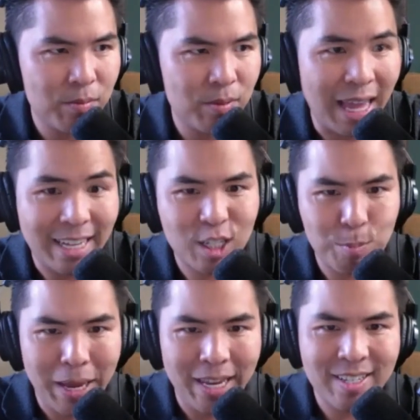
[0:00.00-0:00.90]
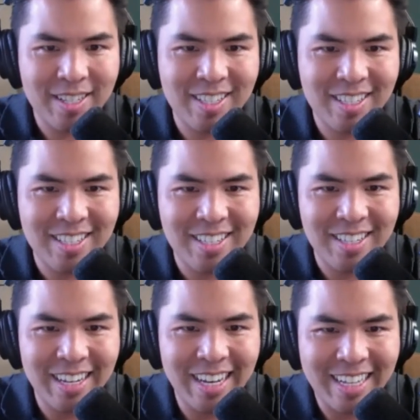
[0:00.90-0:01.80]
like space
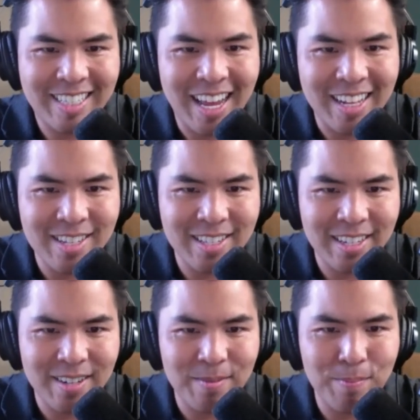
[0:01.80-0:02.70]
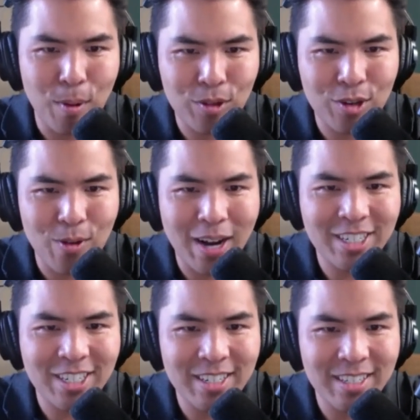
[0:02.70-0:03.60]
it extends in both
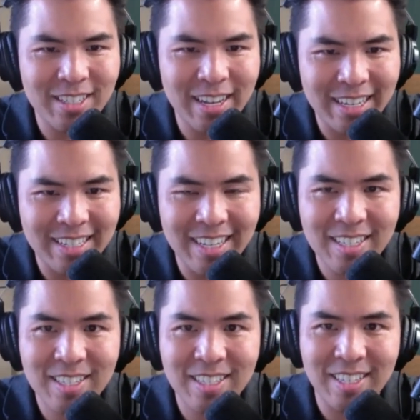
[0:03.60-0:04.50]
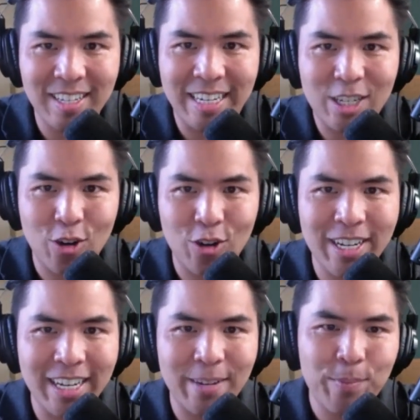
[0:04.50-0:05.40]
directions and exists in
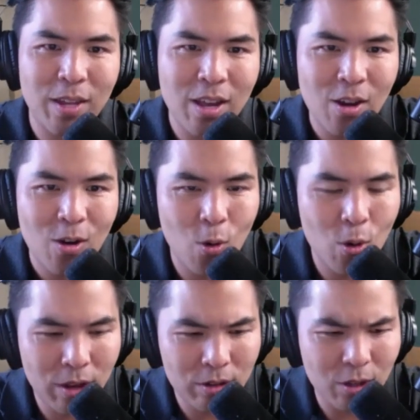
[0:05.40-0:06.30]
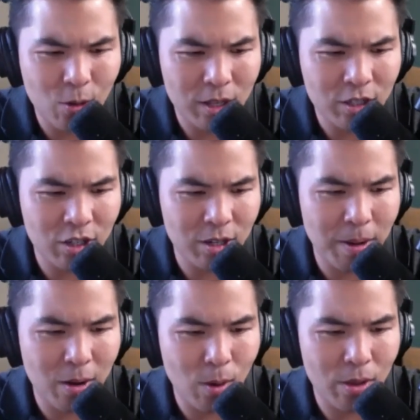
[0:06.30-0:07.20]
eternity. Or there's a question
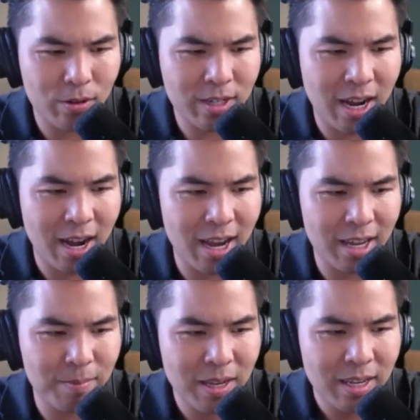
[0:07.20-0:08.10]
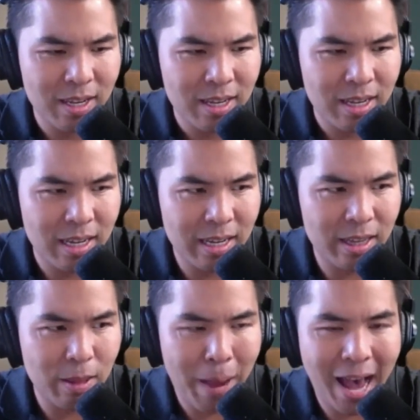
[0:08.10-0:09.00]
about whether time
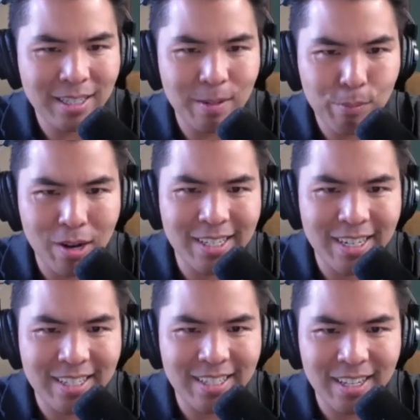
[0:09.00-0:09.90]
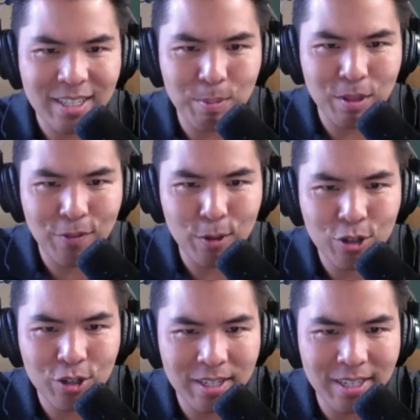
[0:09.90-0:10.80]
in the past and present exists, but the
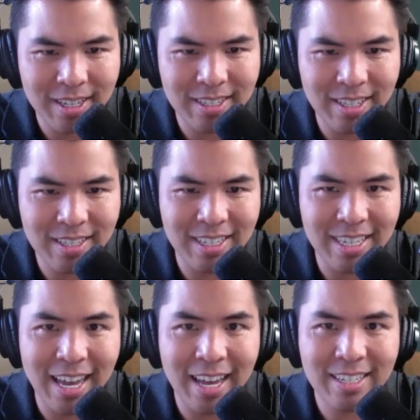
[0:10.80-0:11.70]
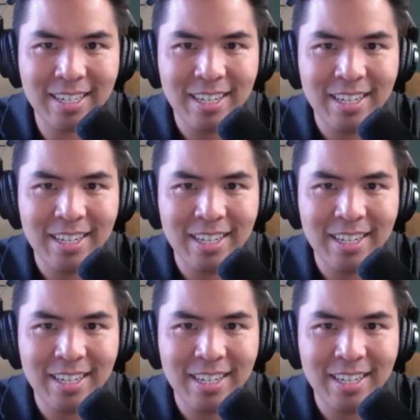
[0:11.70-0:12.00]
future doesn't exist yet.